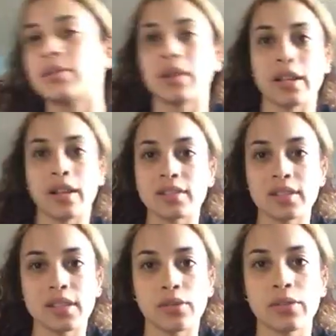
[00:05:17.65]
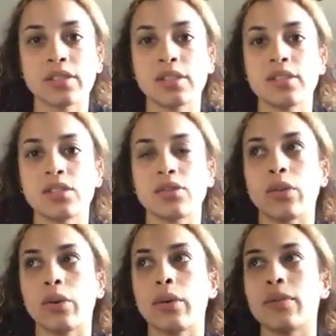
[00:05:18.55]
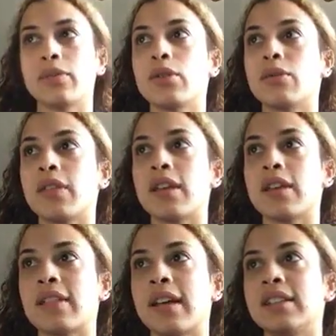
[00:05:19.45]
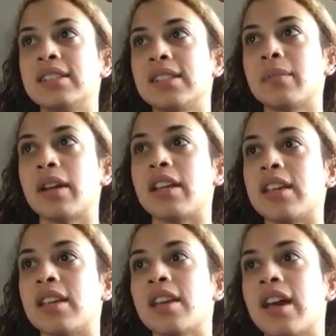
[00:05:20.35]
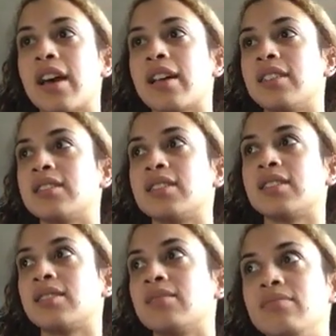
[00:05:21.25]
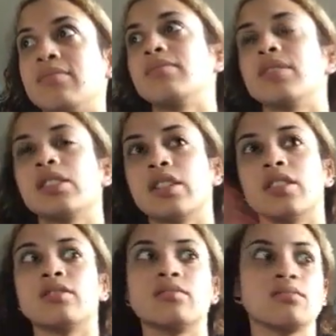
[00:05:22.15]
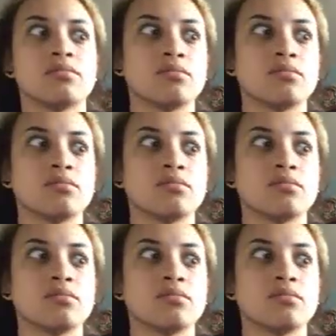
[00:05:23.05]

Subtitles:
somebody else's differences. You know, if you think that somebody has, you know,